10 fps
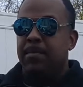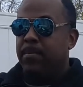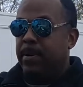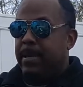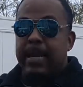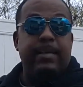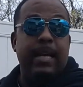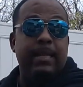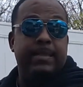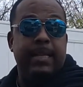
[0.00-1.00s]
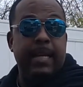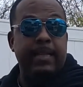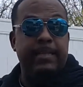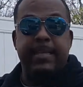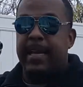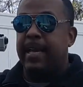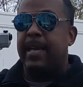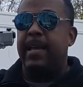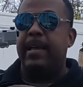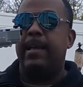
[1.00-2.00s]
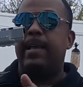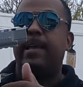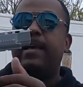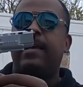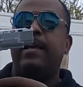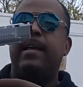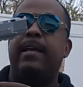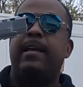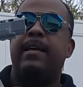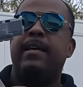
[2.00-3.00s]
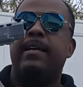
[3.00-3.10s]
But yeah, dun dun dun.